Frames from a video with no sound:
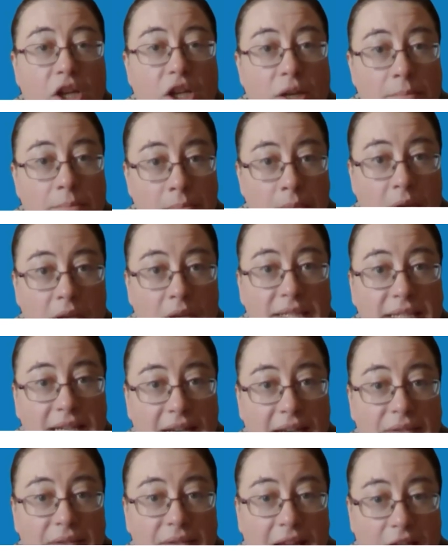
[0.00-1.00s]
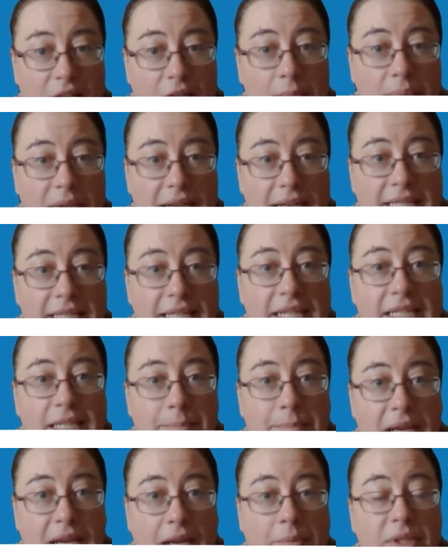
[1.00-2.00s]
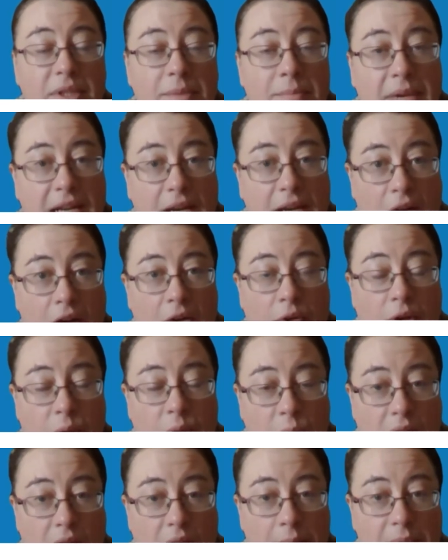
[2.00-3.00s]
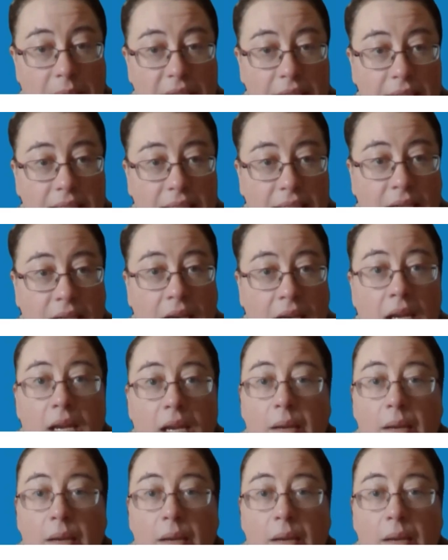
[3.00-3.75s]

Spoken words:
You must have that completed to be able to meet our requirements.